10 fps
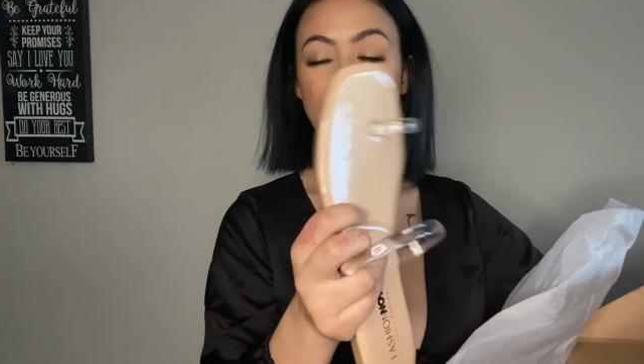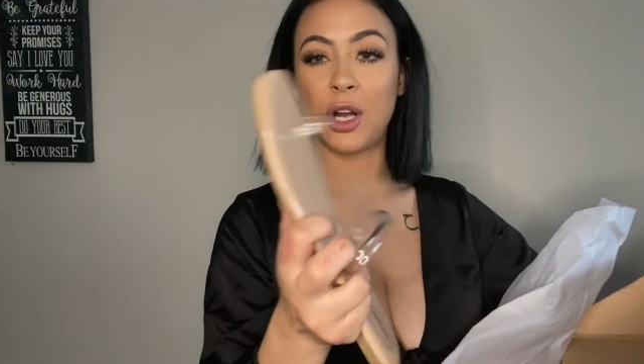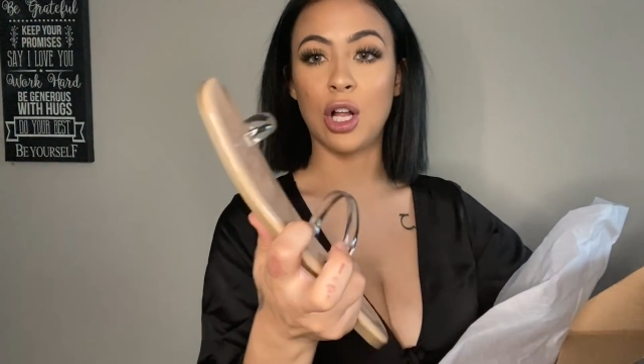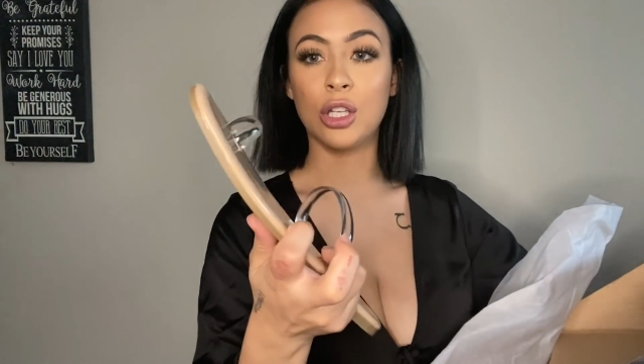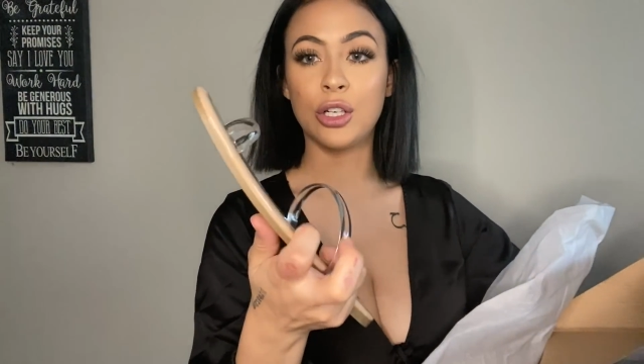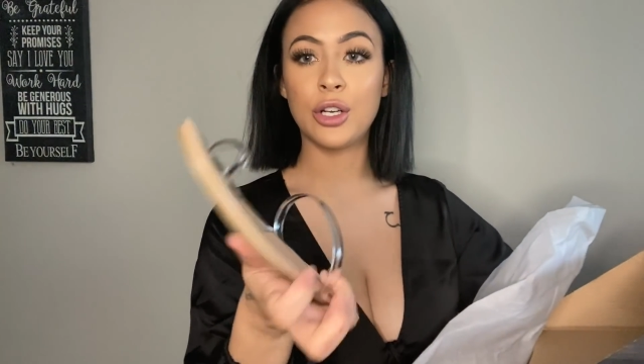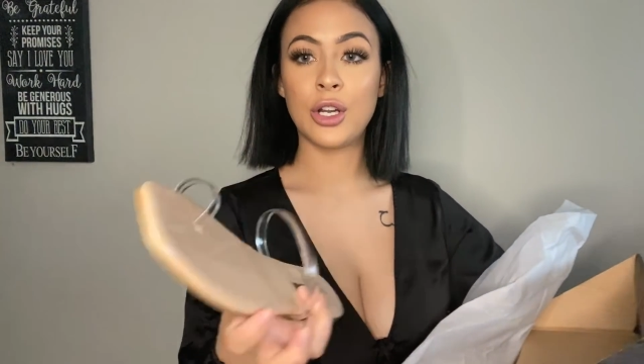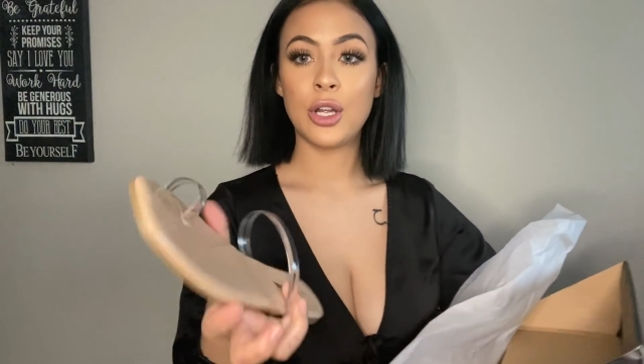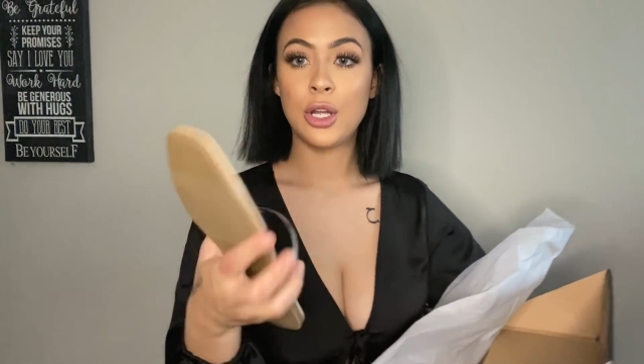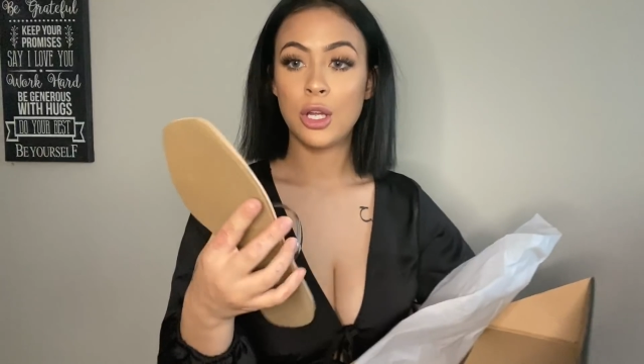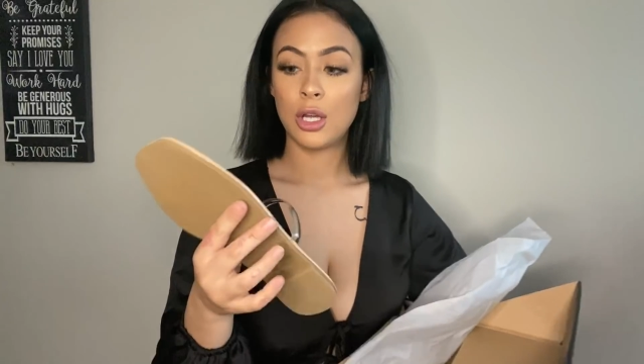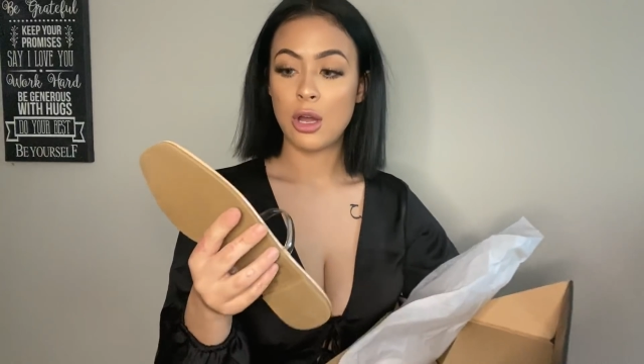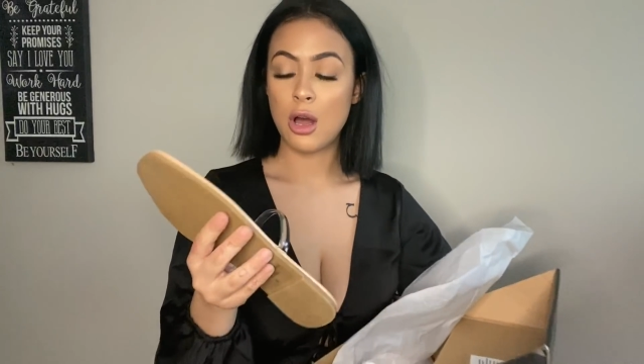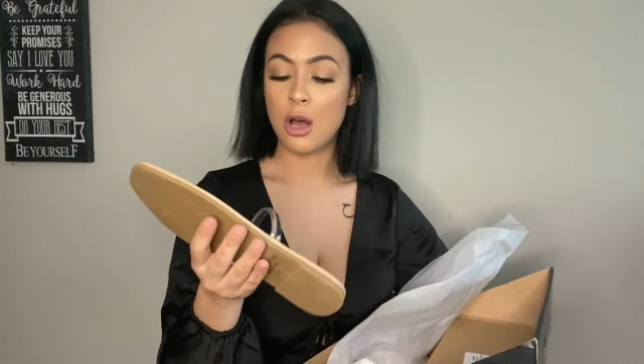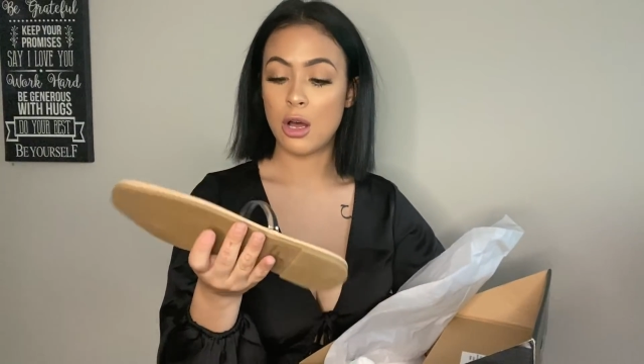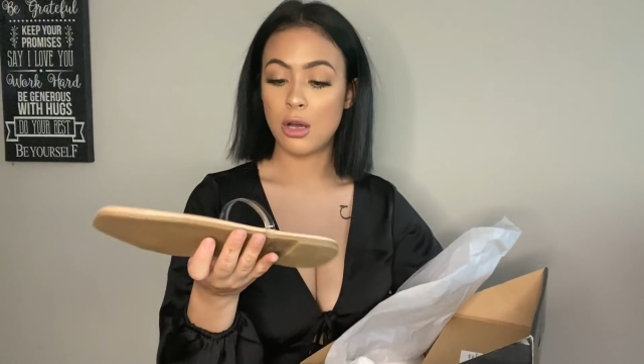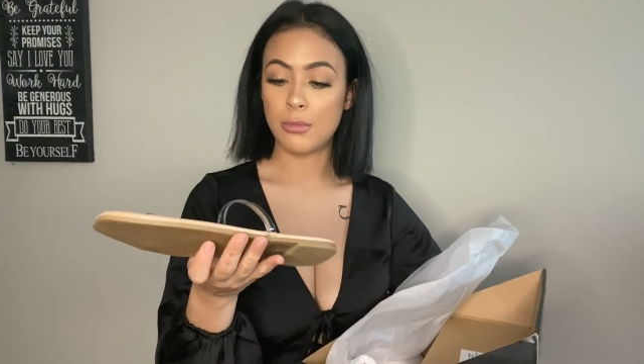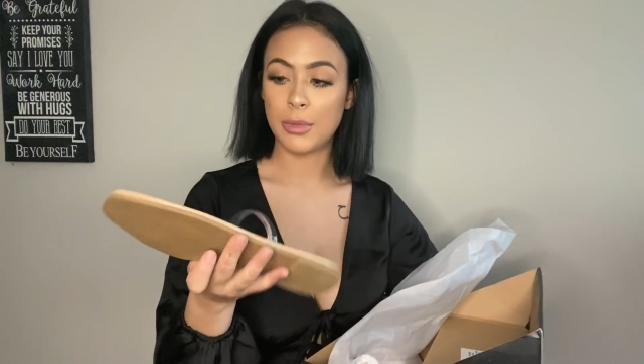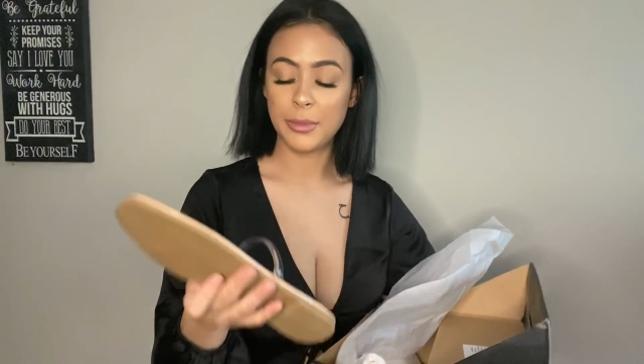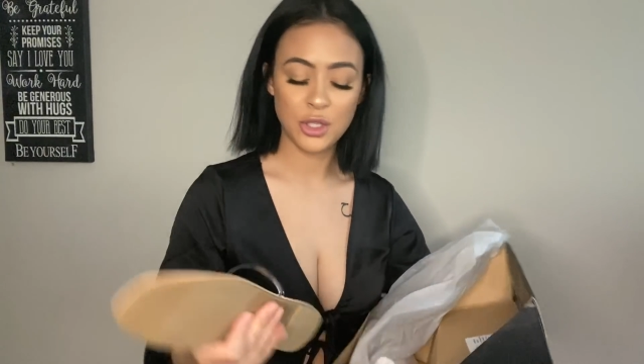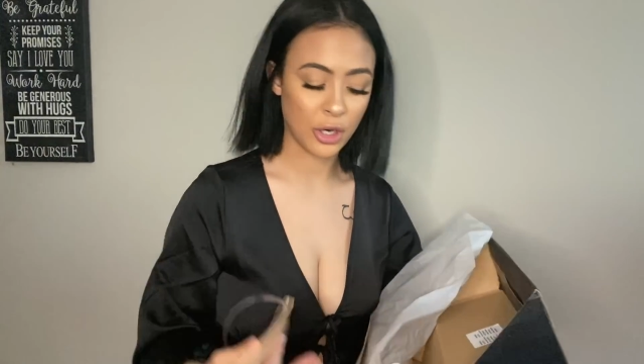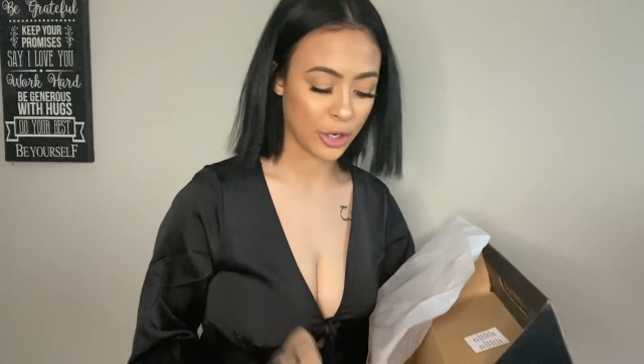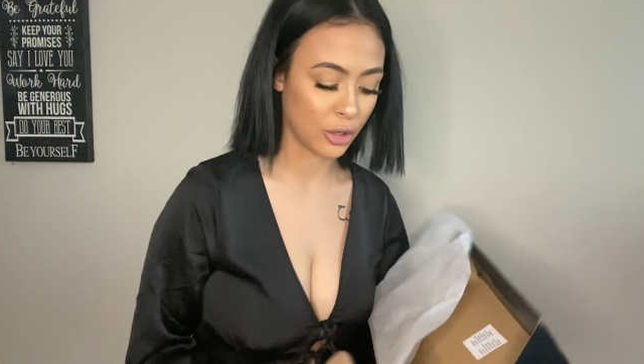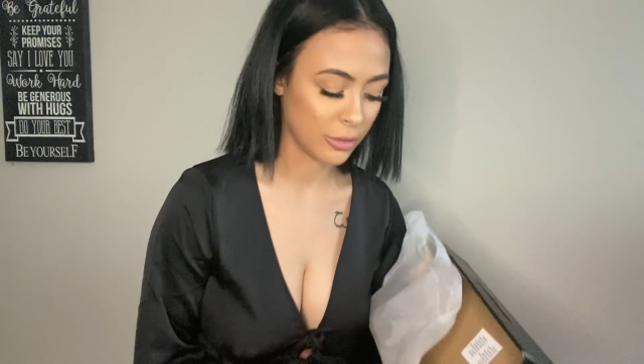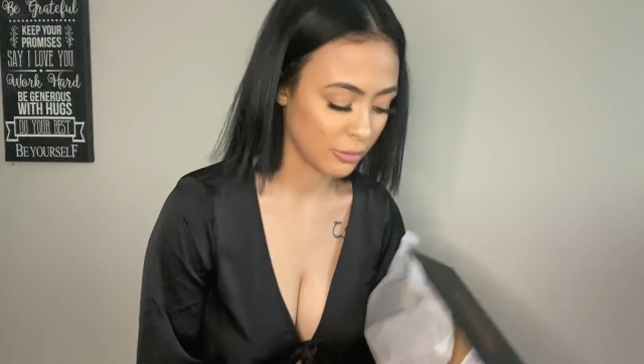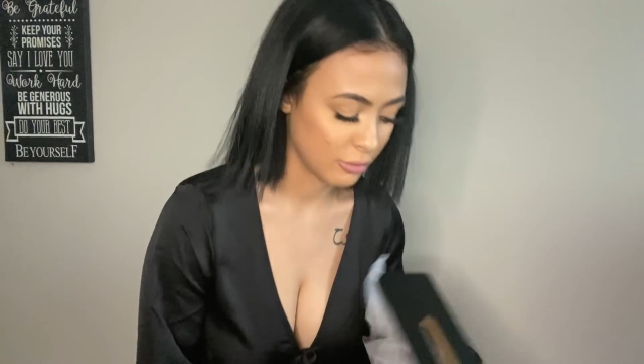of color. Let me try it on.